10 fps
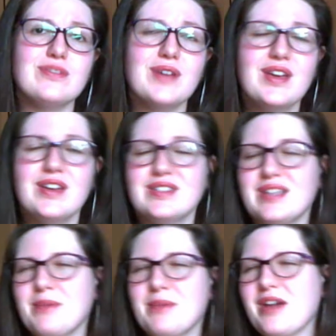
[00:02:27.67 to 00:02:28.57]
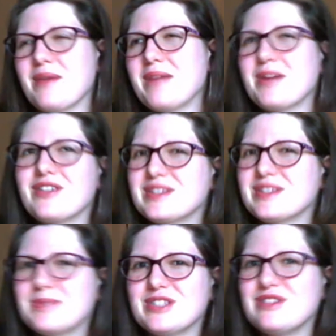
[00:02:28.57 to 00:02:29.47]
Same way I write my Christmas
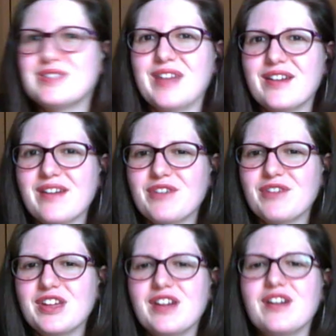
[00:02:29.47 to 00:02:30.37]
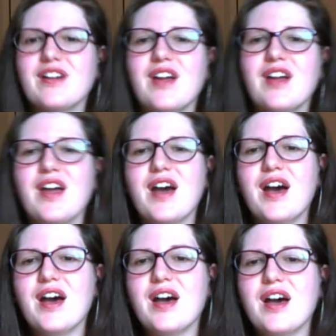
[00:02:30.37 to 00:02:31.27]
newsletter every year.
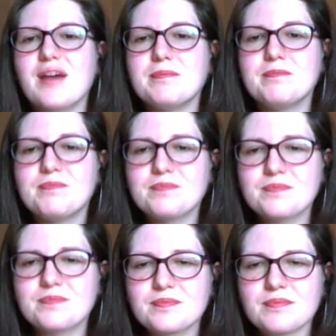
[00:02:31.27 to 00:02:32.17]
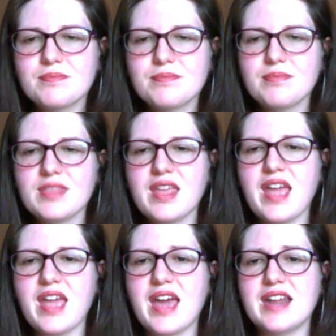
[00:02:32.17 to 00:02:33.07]
And
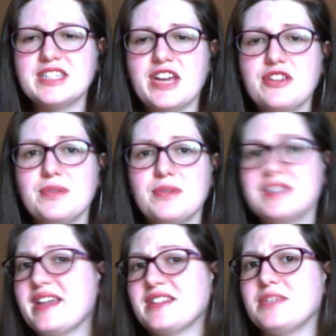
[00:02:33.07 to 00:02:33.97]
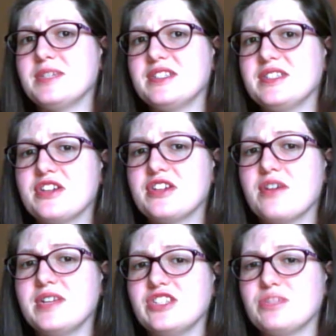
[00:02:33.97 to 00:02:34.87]
I tell you exactly what needs to go in
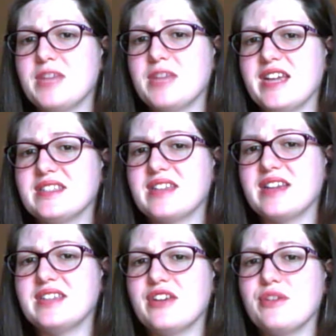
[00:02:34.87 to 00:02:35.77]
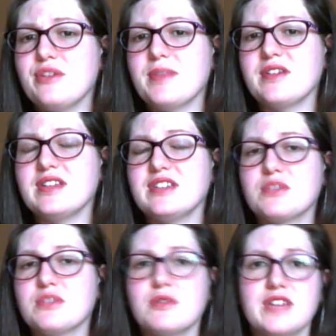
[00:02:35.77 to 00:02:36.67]
each place. I tell you whether it needs
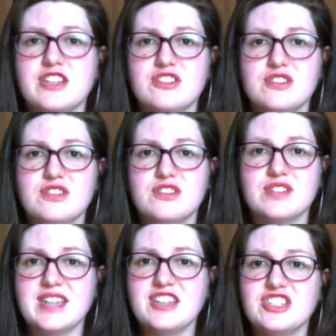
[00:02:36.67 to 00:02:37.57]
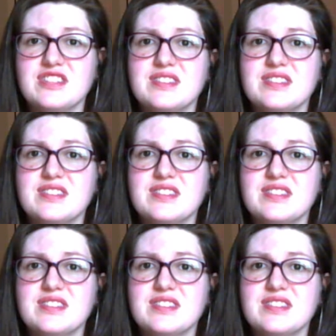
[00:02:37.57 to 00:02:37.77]
quotations or citations.